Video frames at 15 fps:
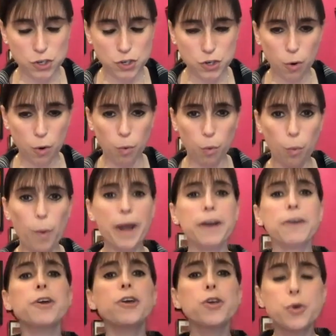So
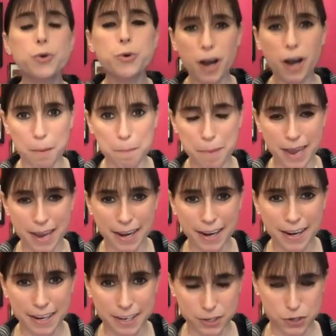where do you come
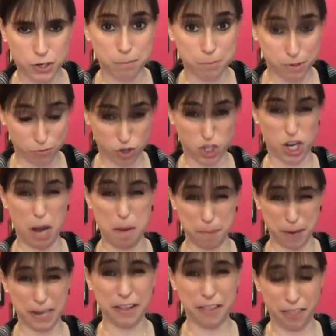in terms of
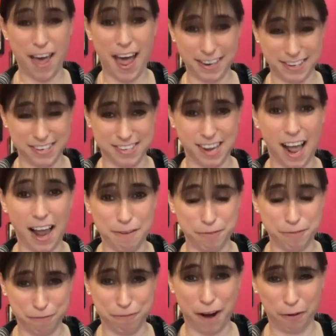shaping that design
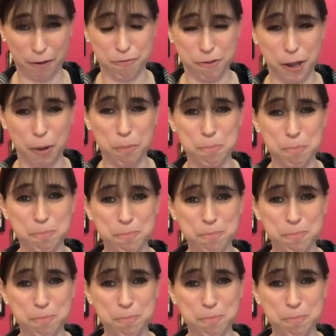for the final film?